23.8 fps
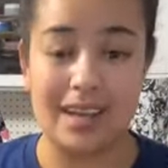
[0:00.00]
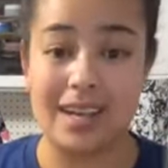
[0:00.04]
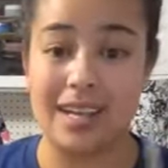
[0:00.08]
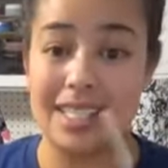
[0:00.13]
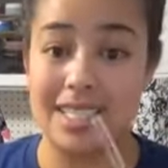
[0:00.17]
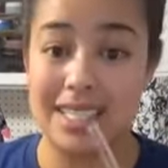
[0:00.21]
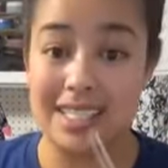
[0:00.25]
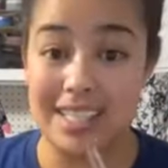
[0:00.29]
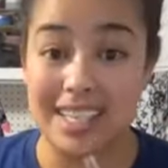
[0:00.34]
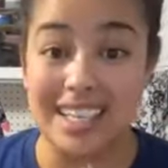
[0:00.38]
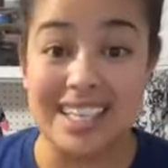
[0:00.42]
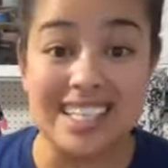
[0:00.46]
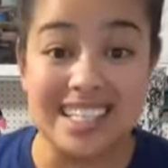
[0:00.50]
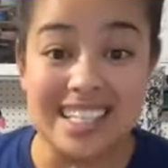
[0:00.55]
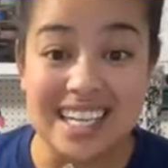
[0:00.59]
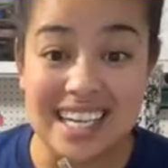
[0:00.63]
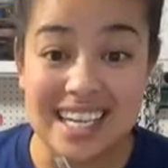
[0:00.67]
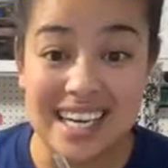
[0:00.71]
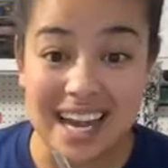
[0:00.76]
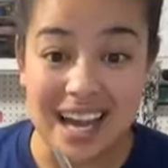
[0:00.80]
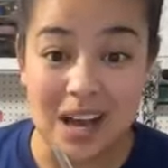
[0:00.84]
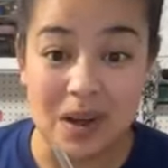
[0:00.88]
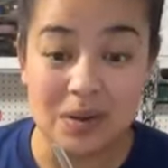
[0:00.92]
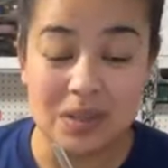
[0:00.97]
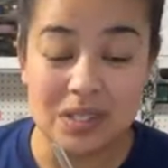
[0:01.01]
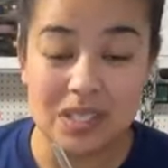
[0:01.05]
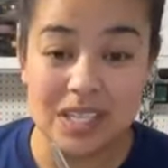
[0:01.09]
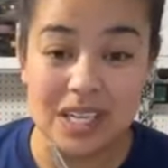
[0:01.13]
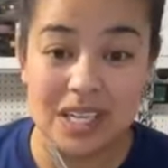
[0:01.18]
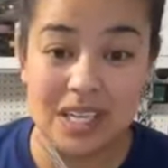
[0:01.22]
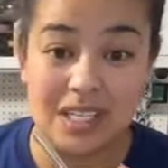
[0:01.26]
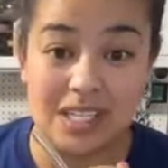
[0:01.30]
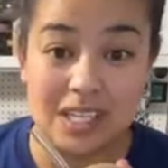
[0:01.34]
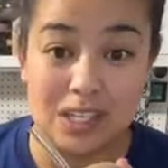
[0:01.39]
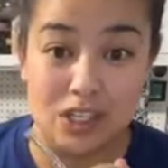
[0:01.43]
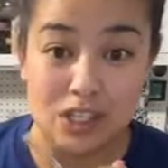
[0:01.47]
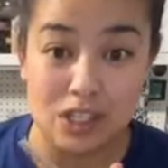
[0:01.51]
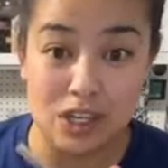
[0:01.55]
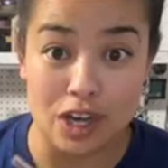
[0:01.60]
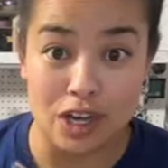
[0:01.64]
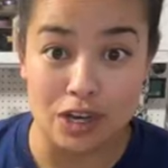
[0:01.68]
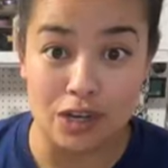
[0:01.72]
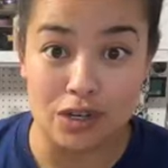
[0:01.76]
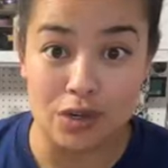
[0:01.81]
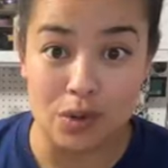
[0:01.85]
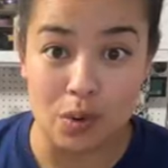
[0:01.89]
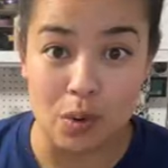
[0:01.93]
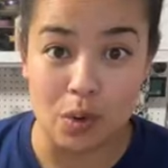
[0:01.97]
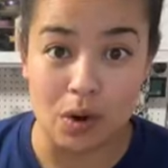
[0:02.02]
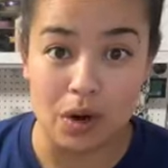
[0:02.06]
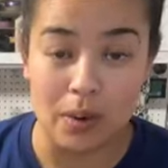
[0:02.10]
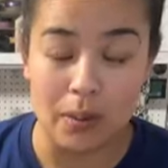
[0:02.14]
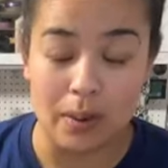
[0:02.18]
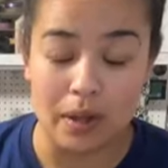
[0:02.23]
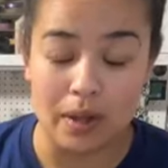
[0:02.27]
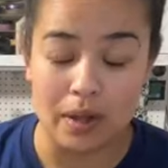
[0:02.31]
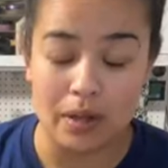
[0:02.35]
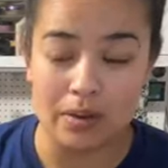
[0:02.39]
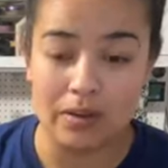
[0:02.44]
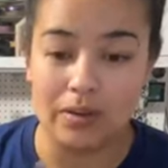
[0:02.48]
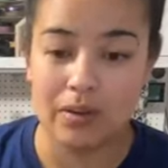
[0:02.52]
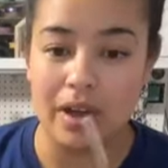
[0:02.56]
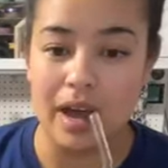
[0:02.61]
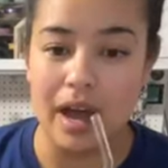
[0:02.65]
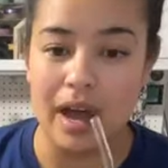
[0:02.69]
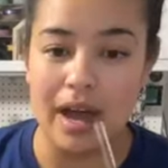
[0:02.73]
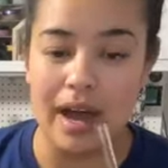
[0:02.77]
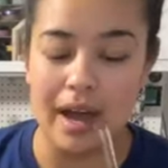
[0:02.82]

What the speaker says: It's 16 ounces, it's adorable.